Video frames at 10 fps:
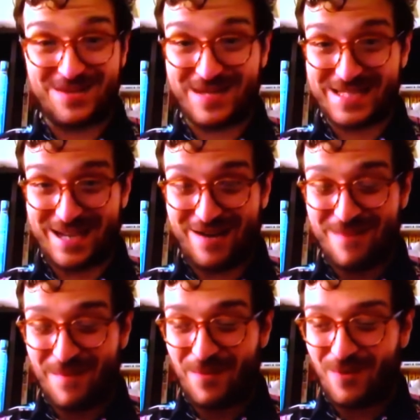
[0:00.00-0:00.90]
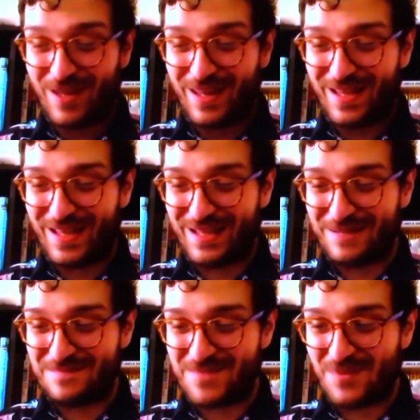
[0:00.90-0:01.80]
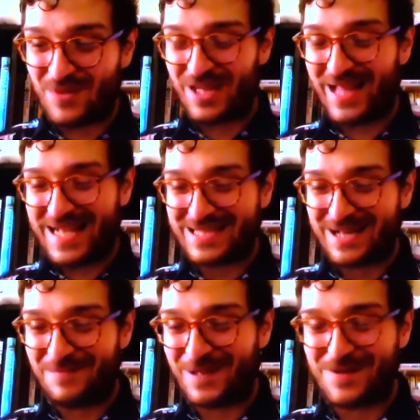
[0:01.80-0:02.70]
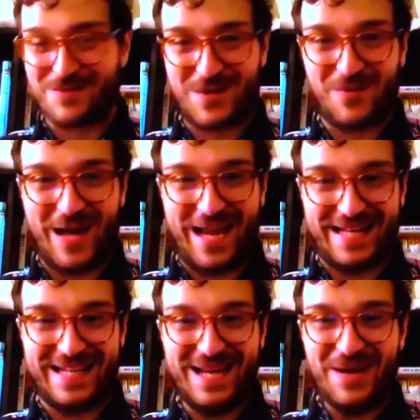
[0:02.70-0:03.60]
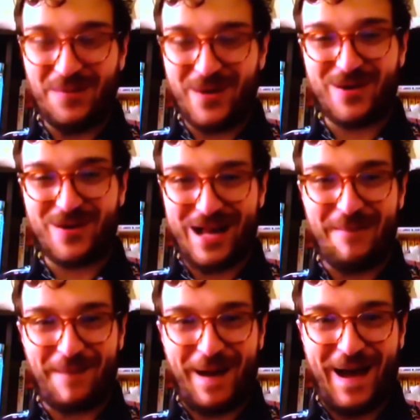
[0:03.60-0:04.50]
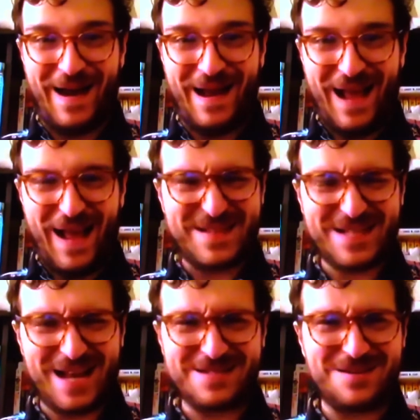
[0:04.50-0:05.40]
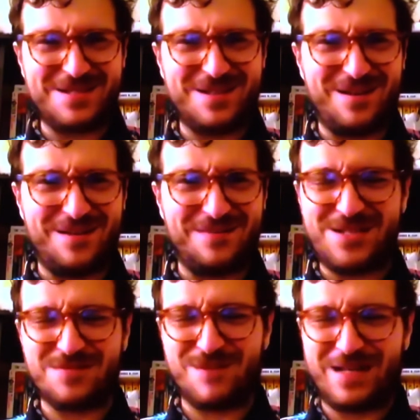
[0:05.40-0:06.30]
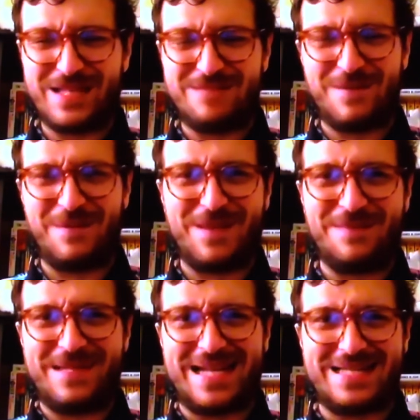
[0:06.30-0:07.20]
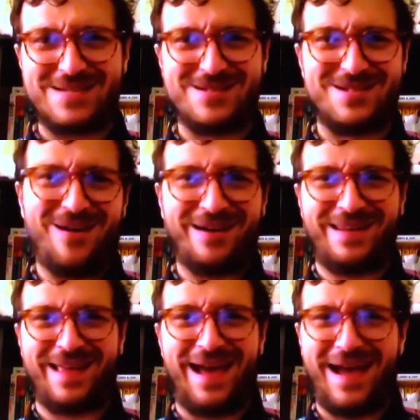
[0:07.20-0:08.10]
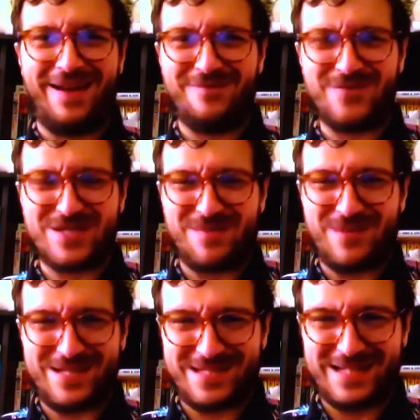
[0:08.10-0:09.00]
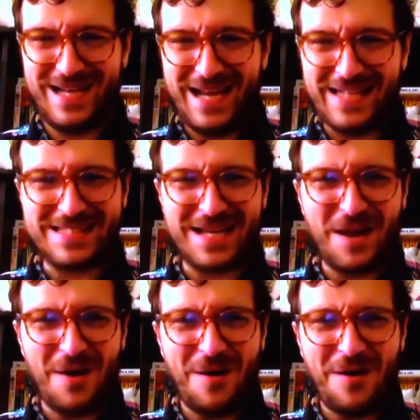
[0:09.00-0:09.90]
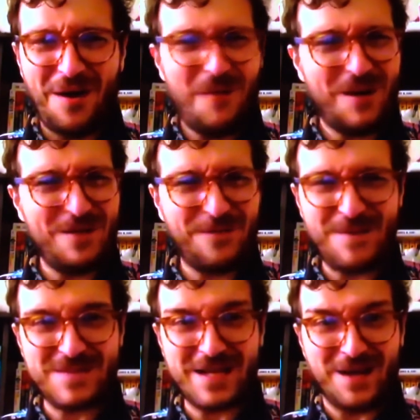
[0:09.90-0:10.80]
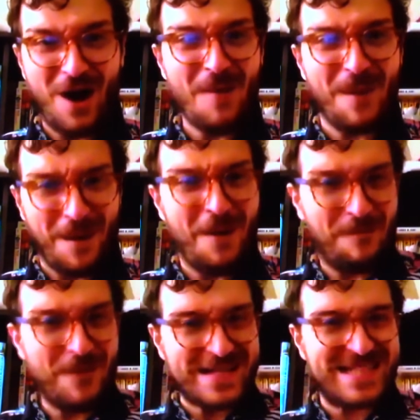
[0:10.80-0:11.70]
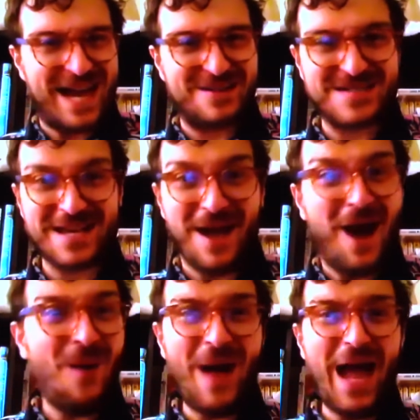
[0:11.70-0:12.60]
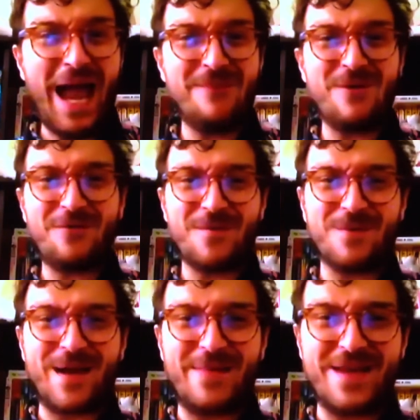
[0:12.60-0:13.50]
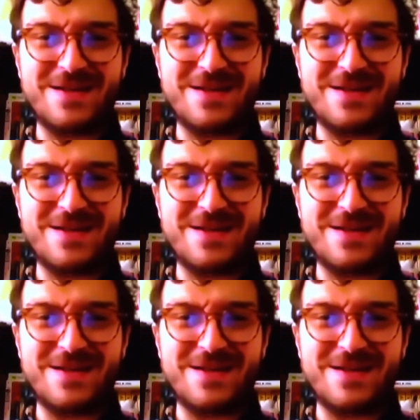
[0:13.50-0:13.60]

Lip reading: Because I remember one of the last couple of years we went, we were in Epcot, and this guy starts. We just running these people, and then my dad starts talking to the guy for some reason, and he's like, "Oh, where are you from?" It's like, "Oh, Bricktown." It's like, "Oh, hey, we're from around there